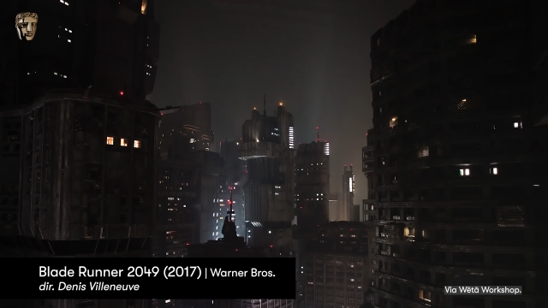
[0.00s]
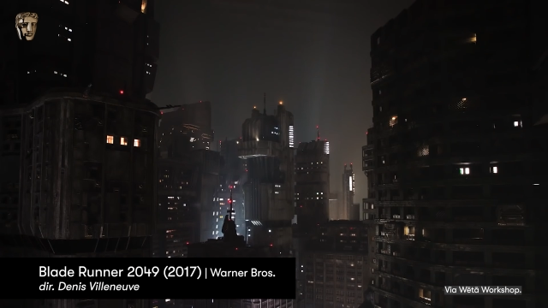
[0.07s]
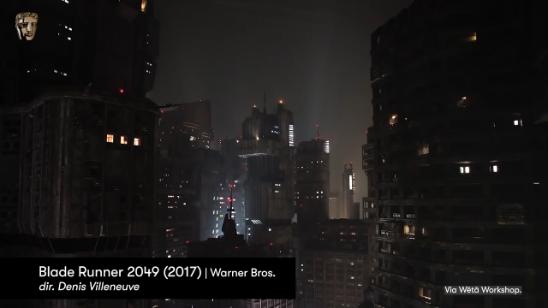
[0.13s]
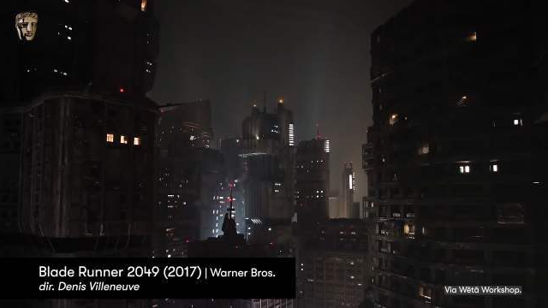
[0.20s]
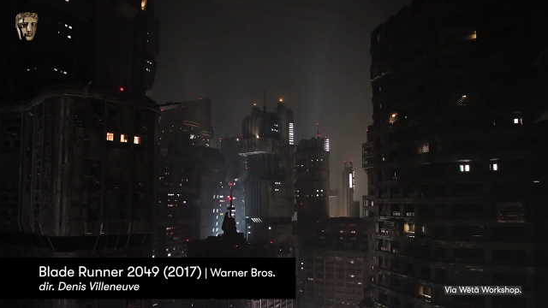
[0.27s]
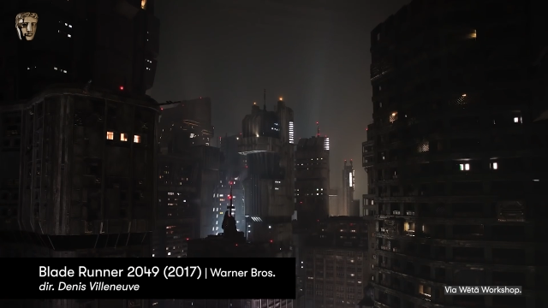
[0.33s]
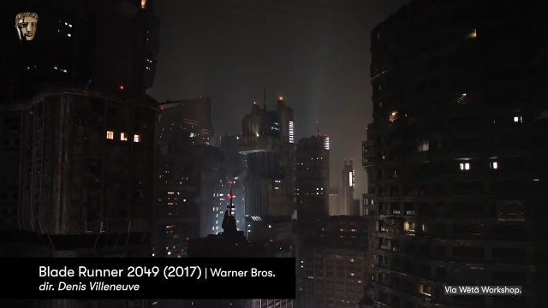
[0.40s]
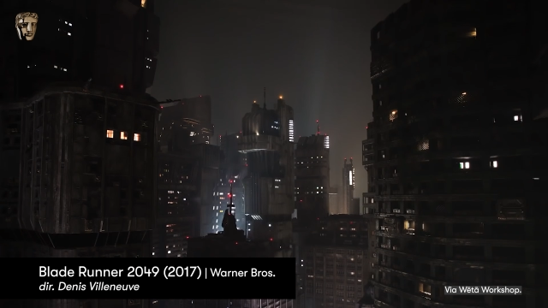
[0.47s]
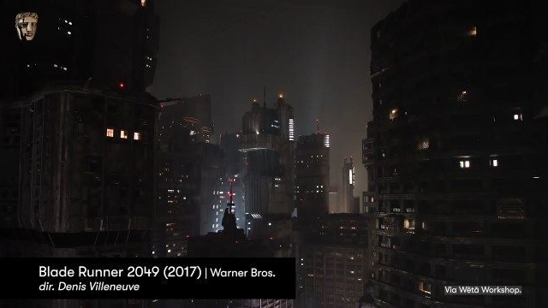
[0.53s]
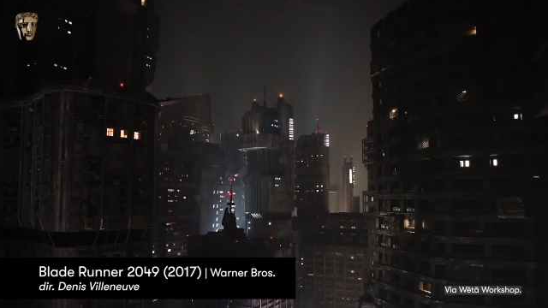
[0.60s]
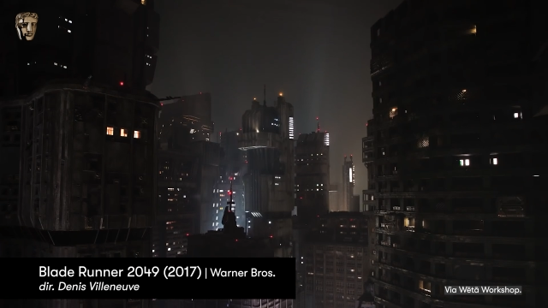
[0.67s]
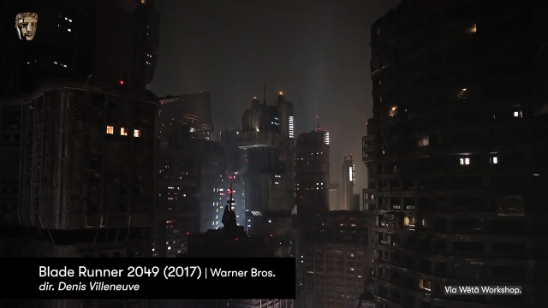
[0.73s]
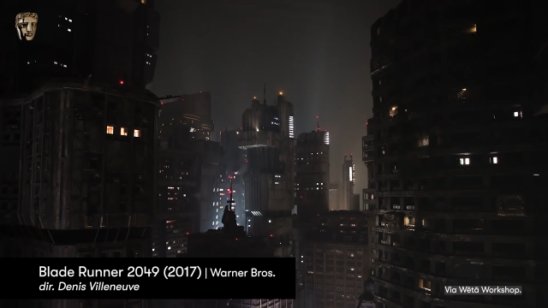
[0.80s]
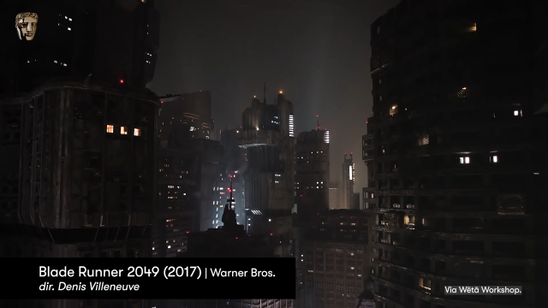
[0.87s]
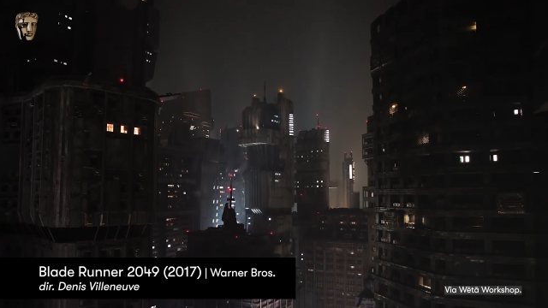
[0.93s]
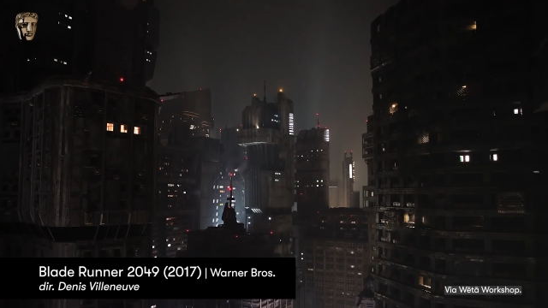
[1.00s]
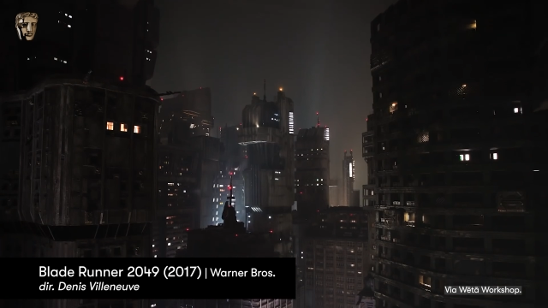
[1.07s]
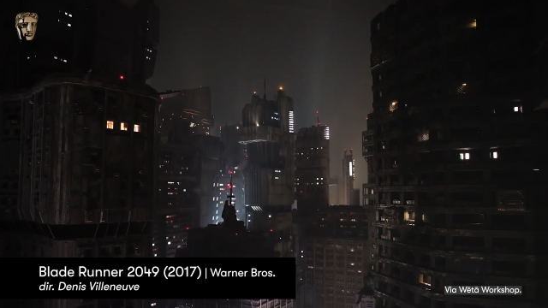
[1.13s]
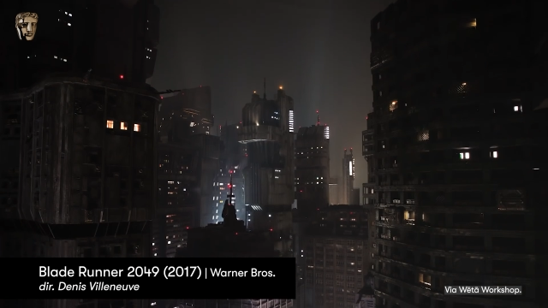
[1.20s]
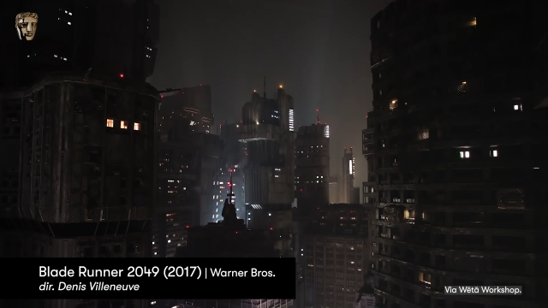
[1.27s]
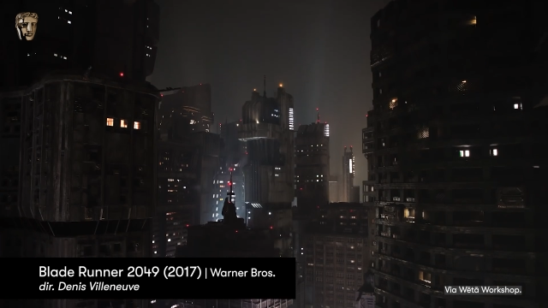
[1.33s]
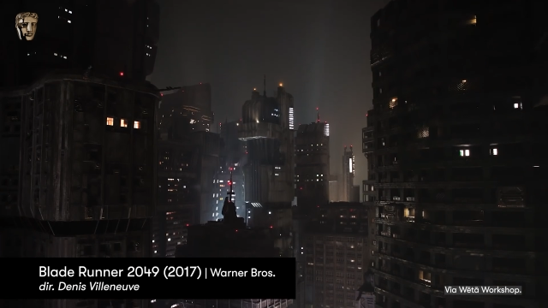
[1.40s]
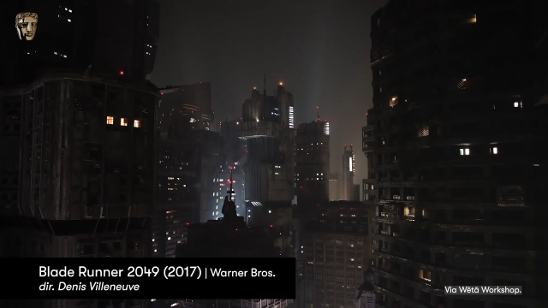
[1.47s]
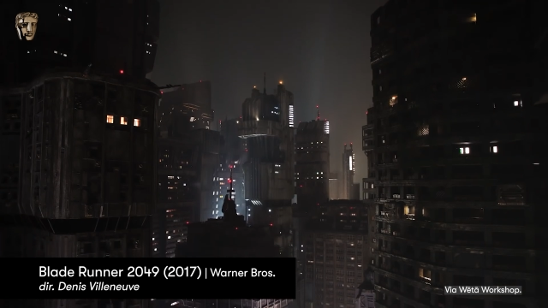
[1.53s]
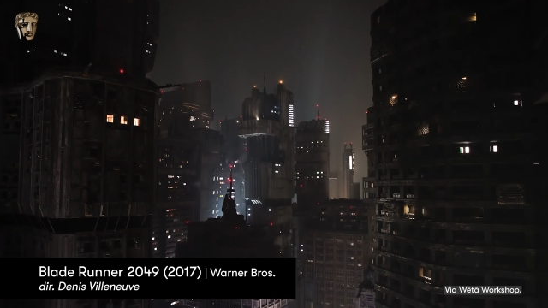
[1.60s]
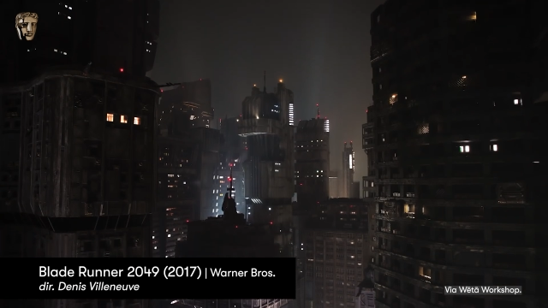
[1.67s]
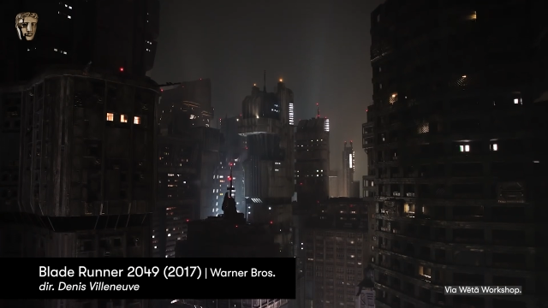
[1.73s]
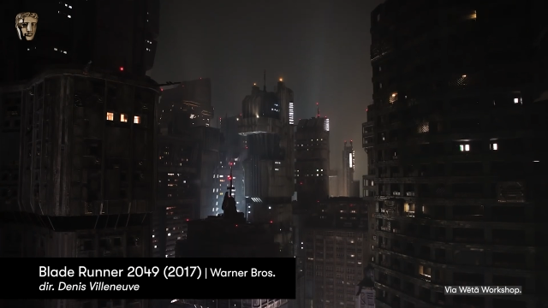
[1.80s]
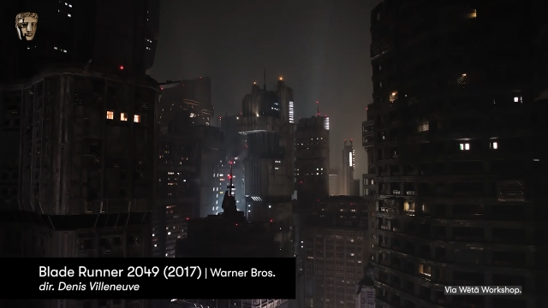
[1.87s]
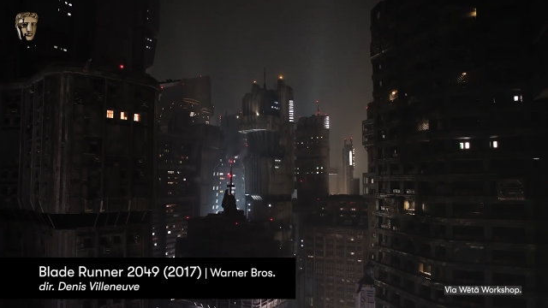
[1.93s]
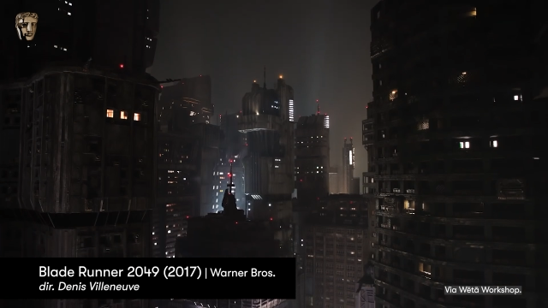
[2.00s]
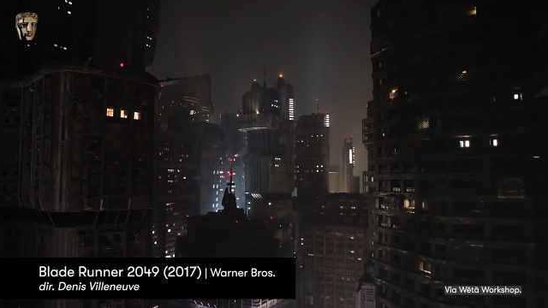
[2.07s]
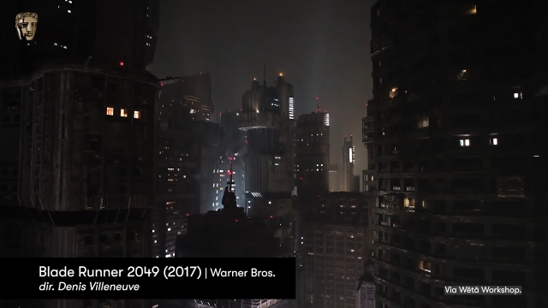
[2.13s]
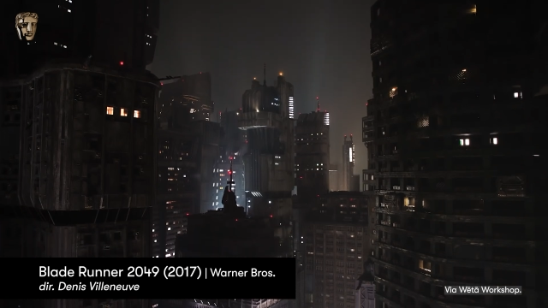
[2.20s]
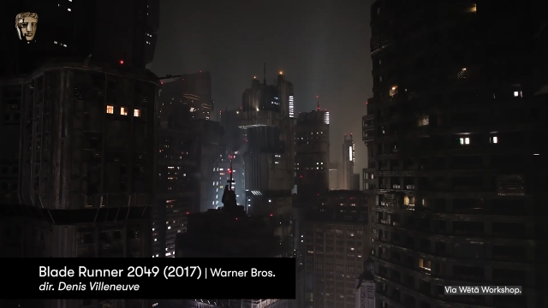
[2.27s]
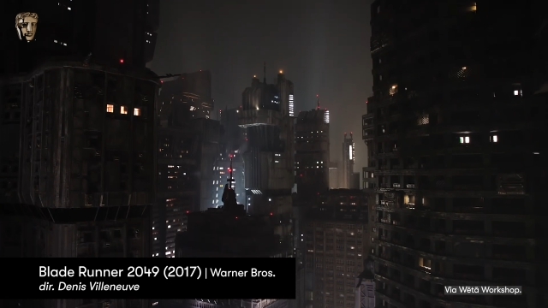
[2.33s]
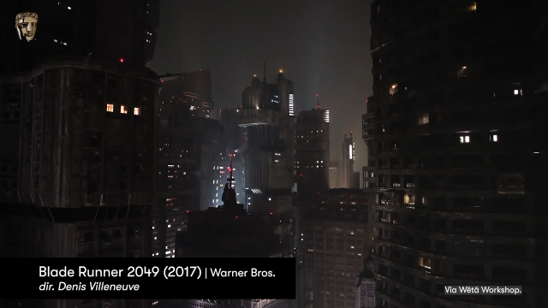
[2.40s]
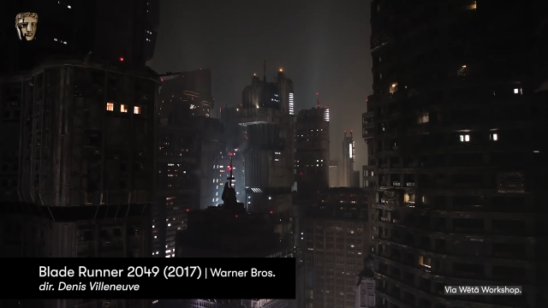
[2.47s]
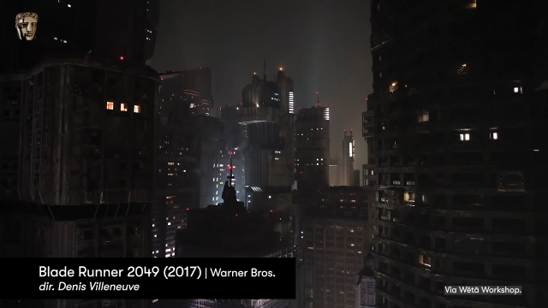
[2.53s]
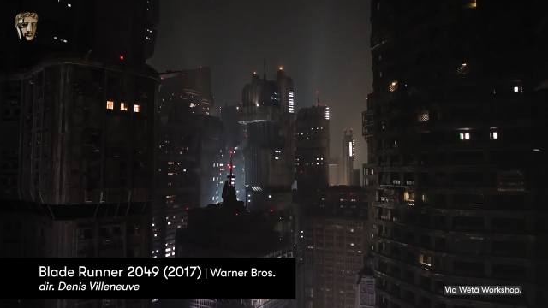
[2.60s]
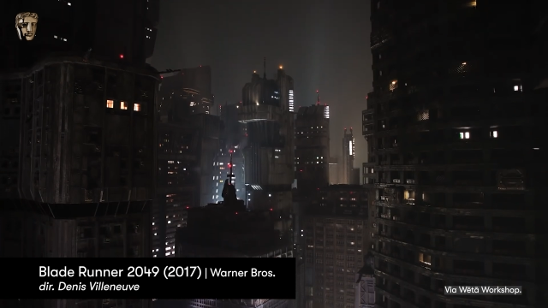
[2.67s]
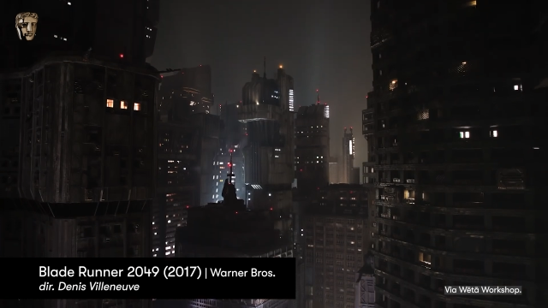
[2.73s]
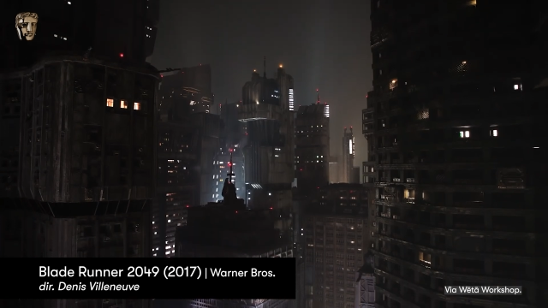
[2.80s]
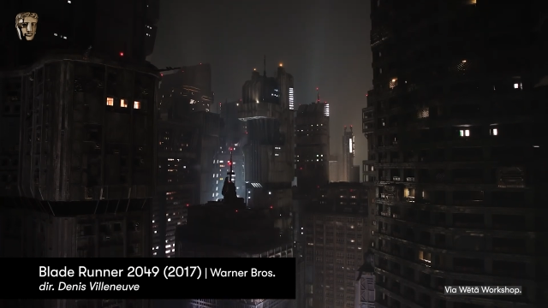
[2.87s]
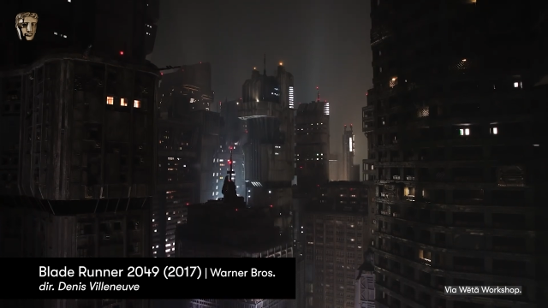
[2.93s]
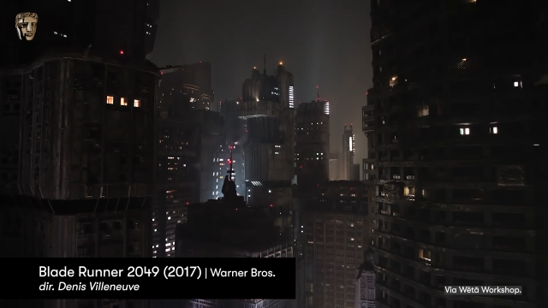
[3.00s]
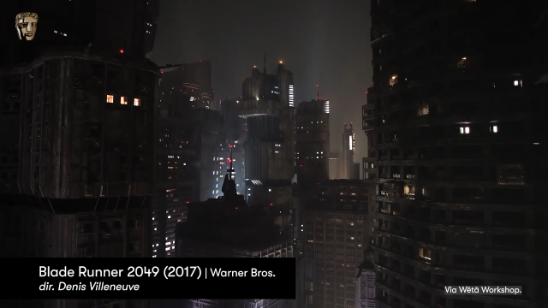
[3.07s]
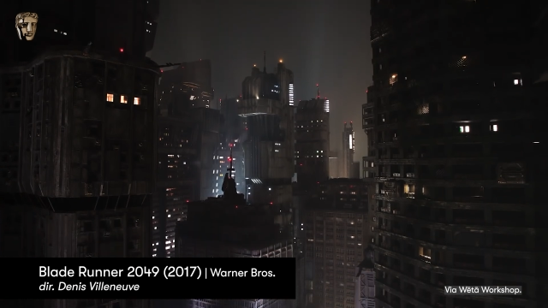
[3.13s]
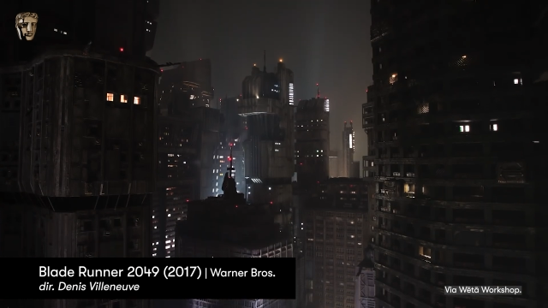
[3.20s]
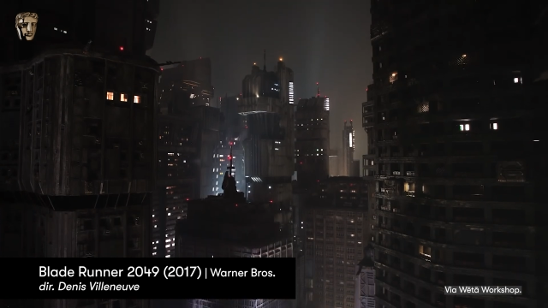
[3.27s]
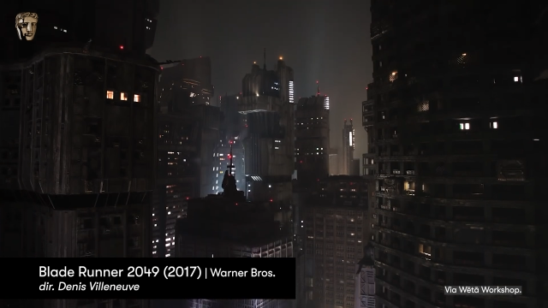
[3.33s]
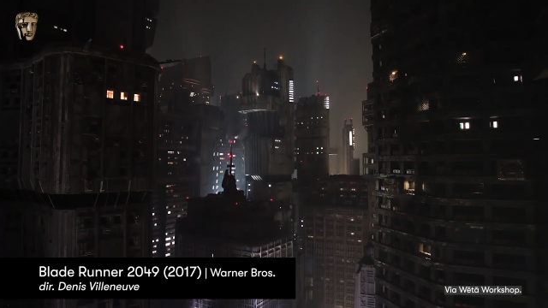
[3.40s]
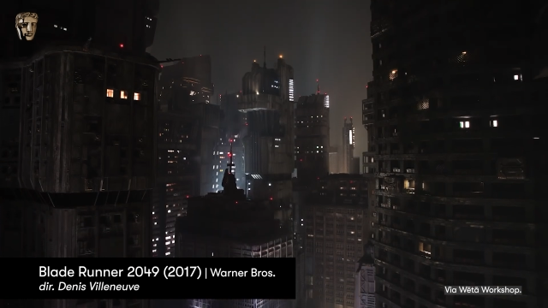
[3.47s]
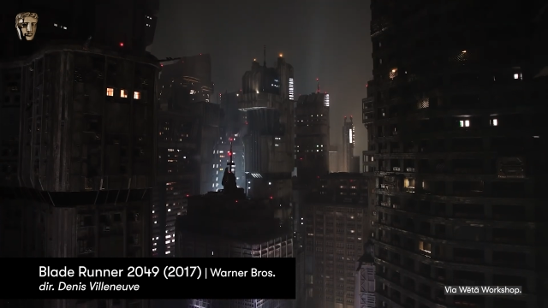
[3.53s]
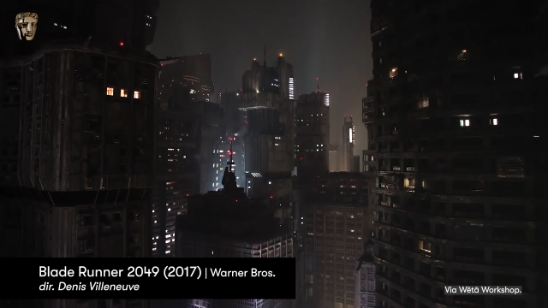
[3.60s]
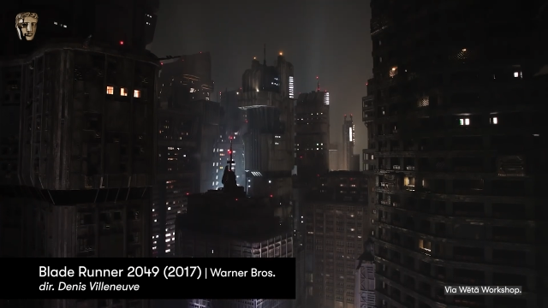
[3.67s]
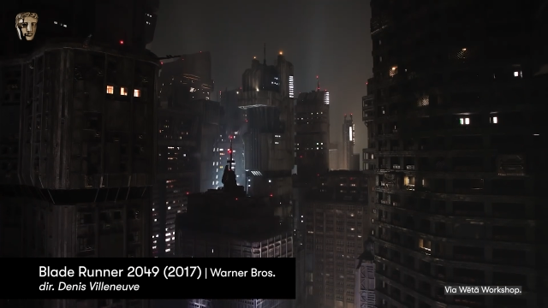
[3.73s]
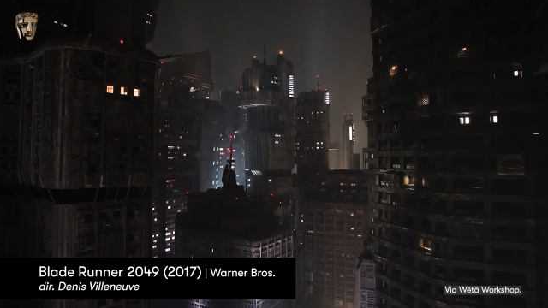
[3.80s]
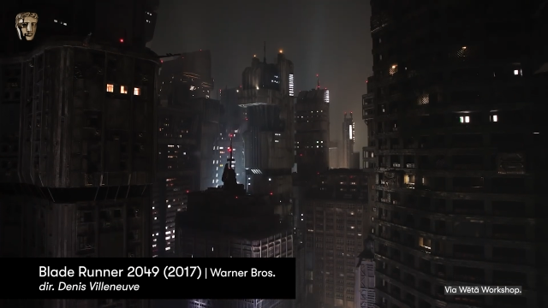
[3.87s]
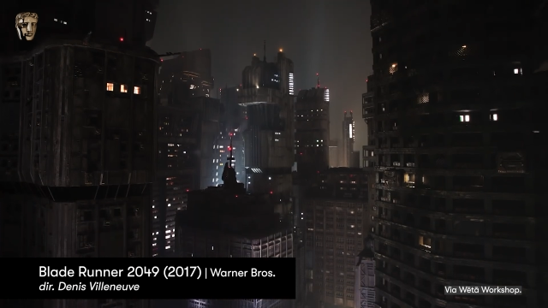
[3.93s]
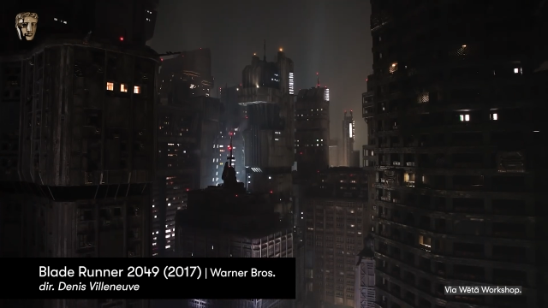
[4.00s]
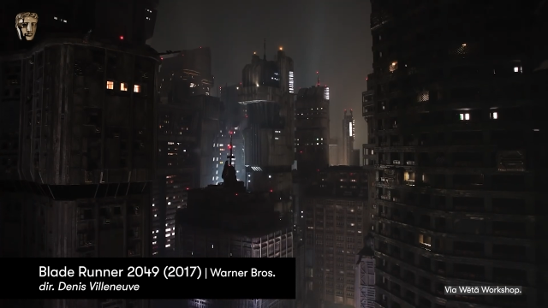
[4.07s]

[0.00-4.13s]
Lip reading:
No face is visible, so there are no lips to read.